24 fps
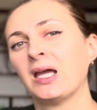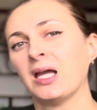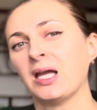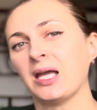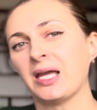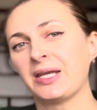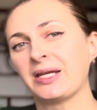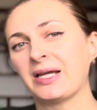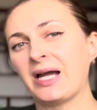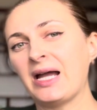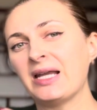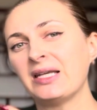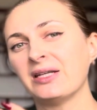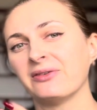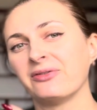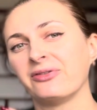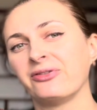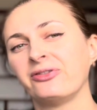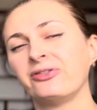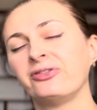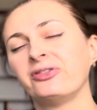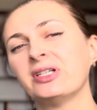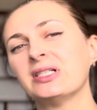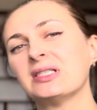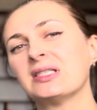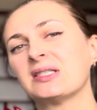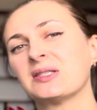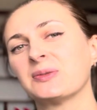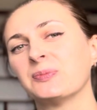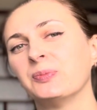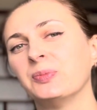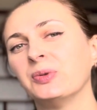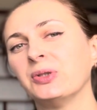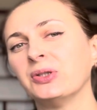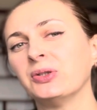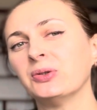It kind of fits
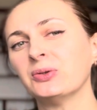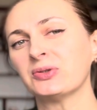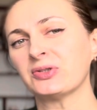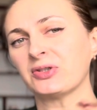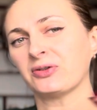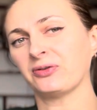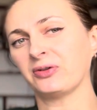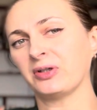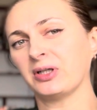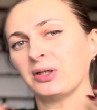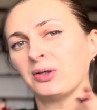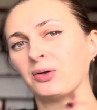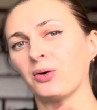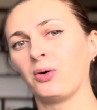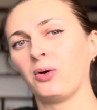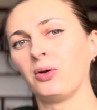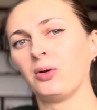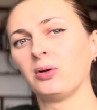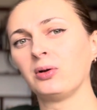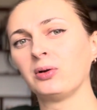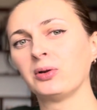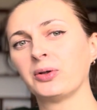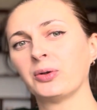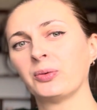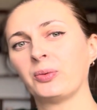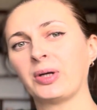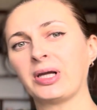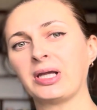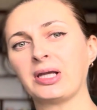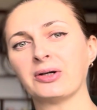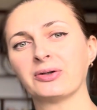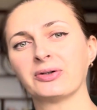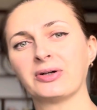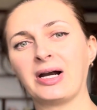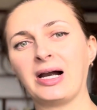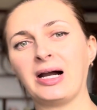beautifully all the way
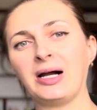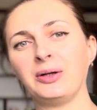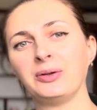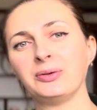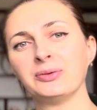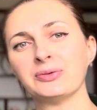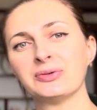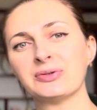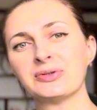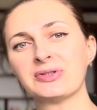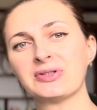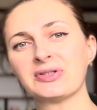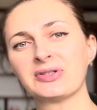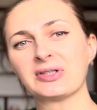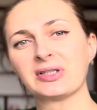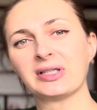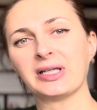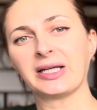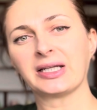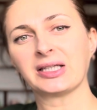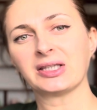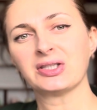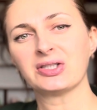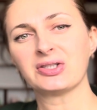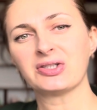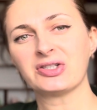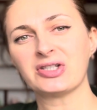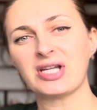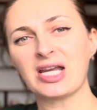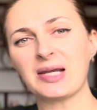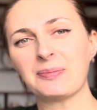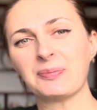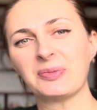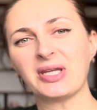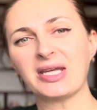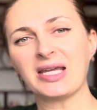around, like the
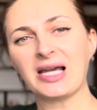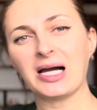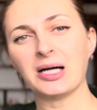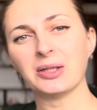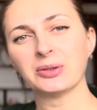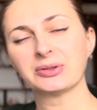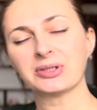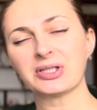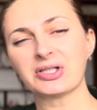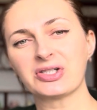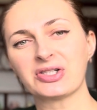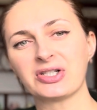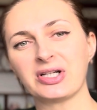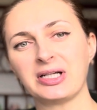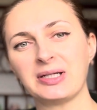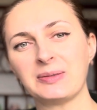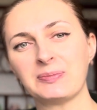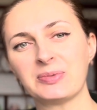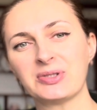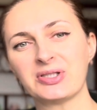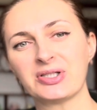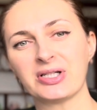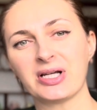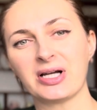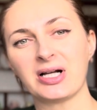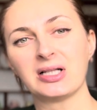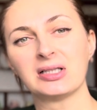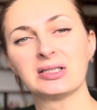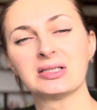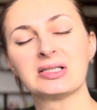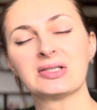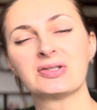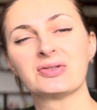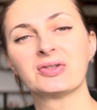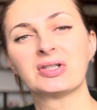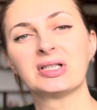shape, the outer shape shell
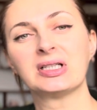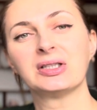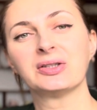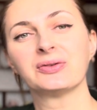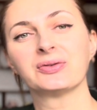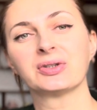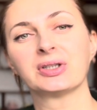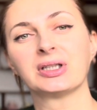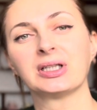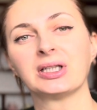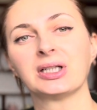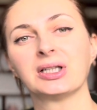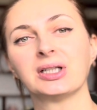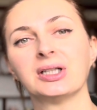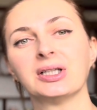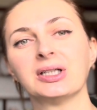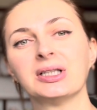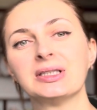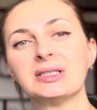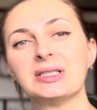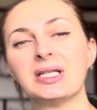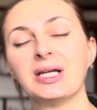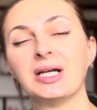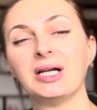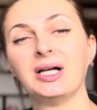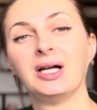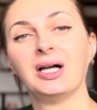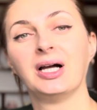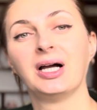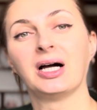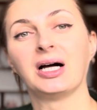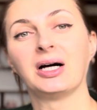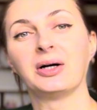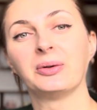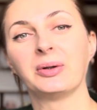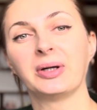is really, really good.
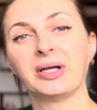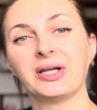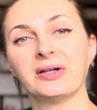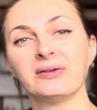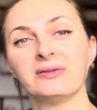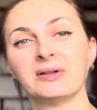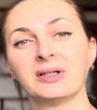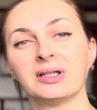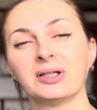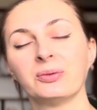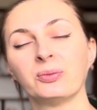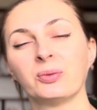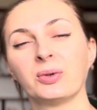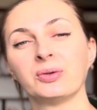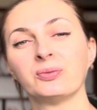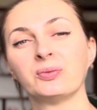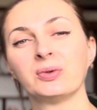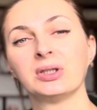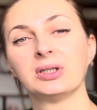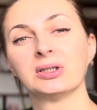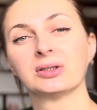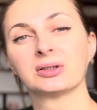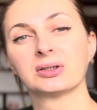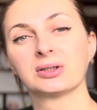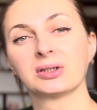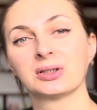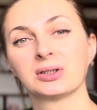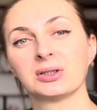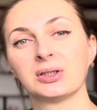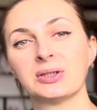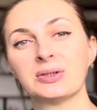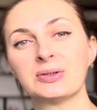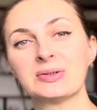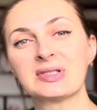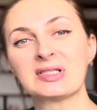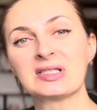However, when we look
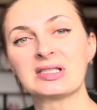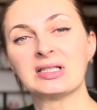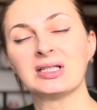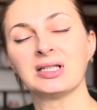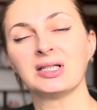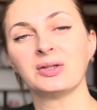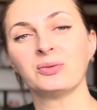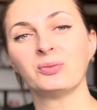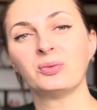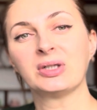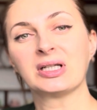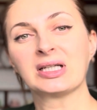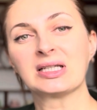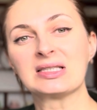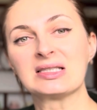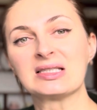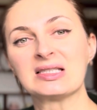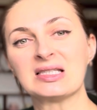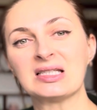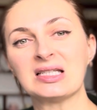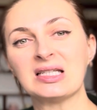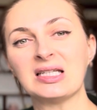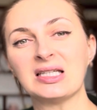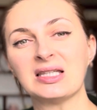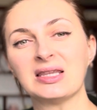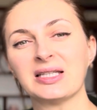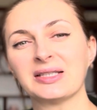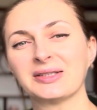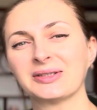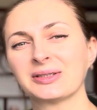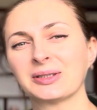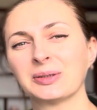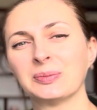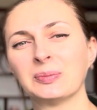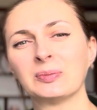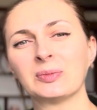closely, we can see that
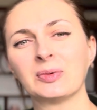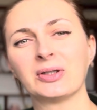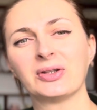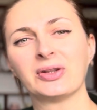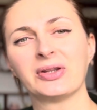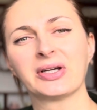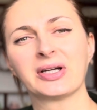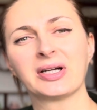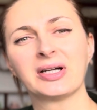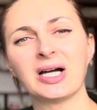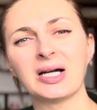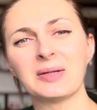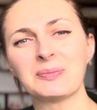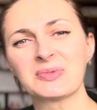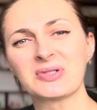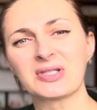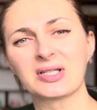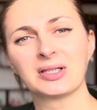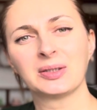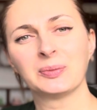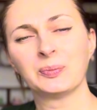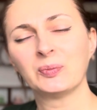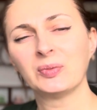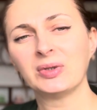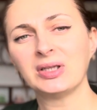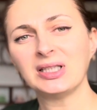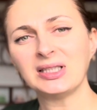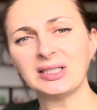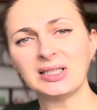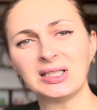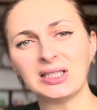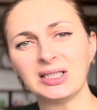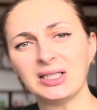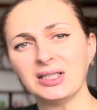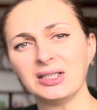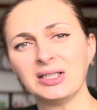the cups are
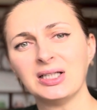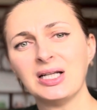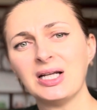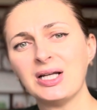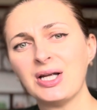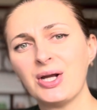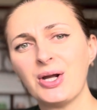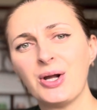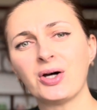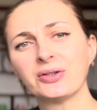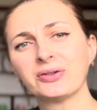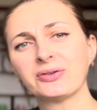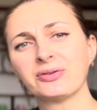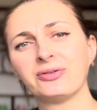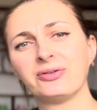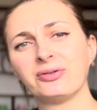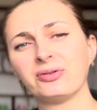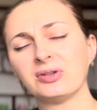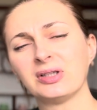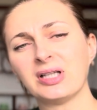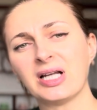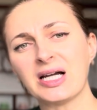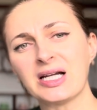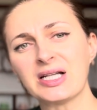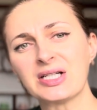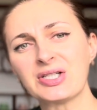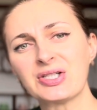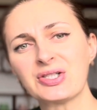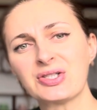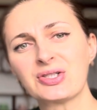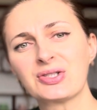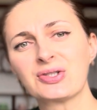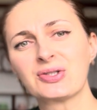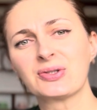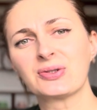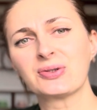completely not flush
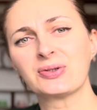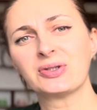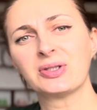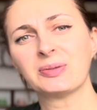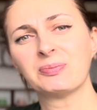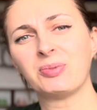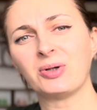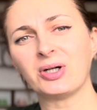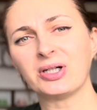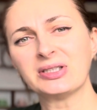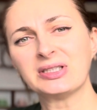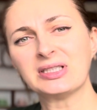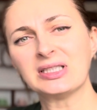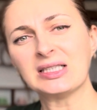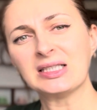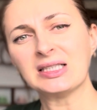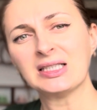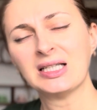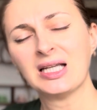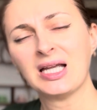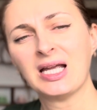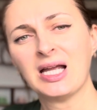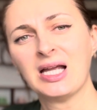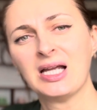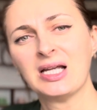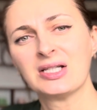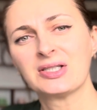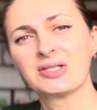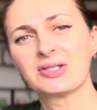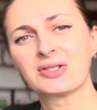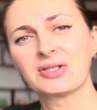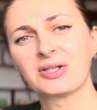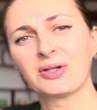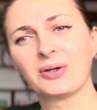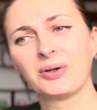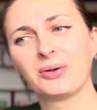to the body.
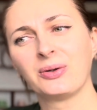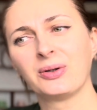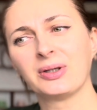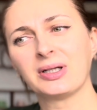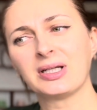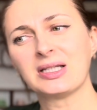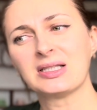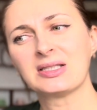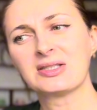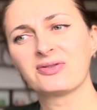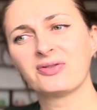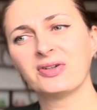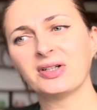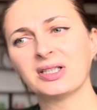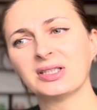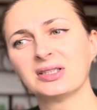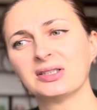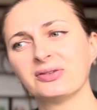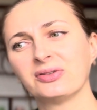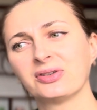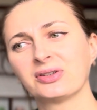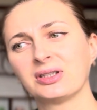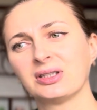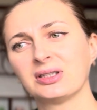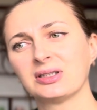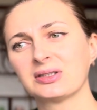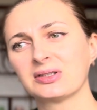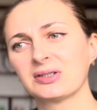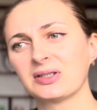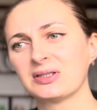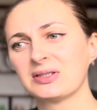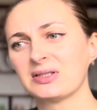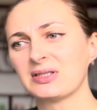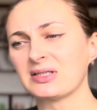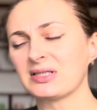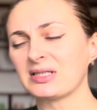So it's very difficult to
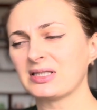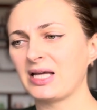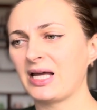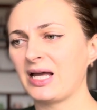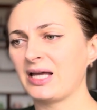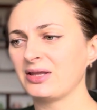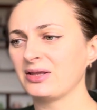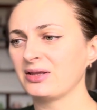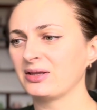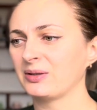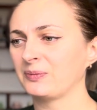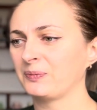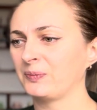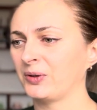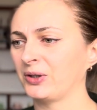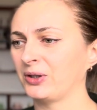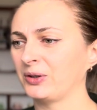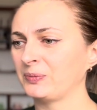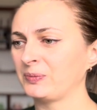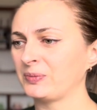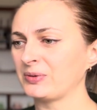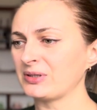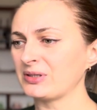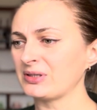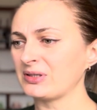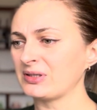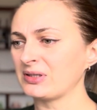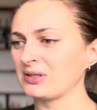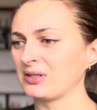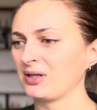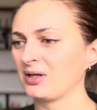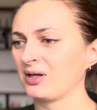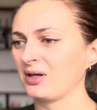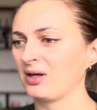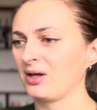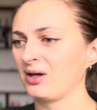understand the purpose
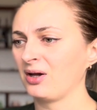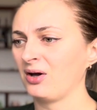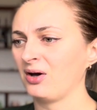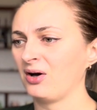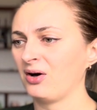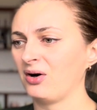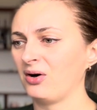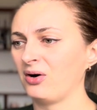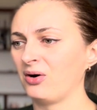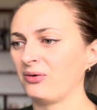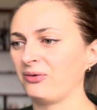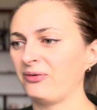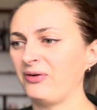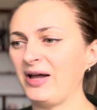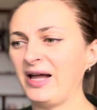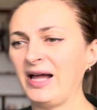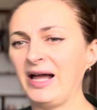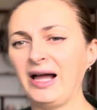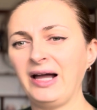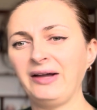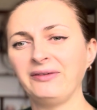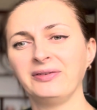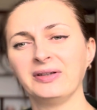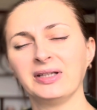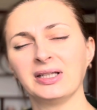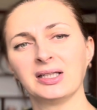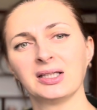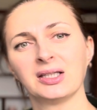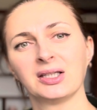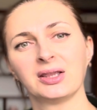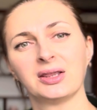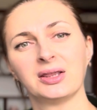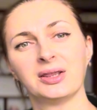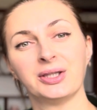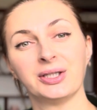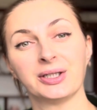of
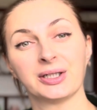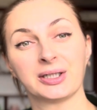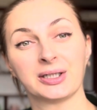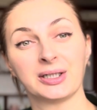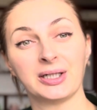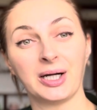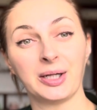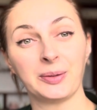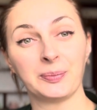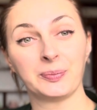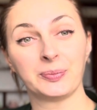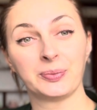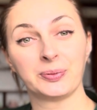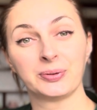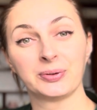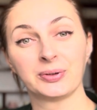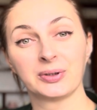having the cup